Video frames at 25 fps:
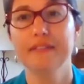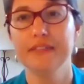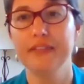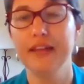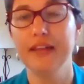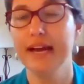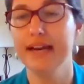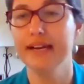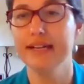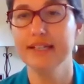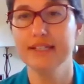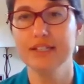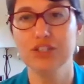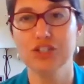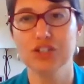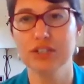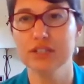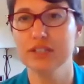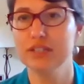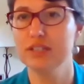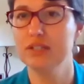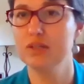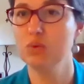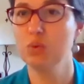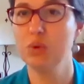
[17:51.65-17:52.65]
That is
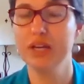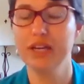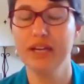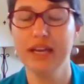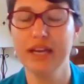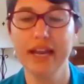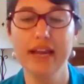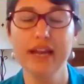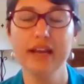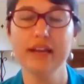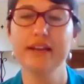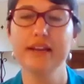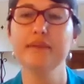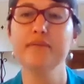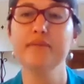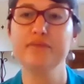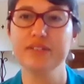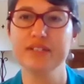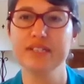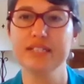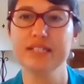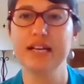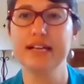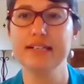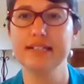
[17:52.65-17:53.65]
just, we can't
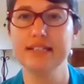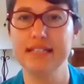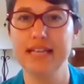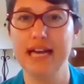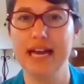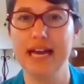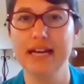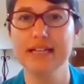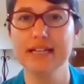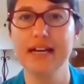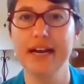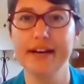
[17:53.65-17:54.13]
emphasize that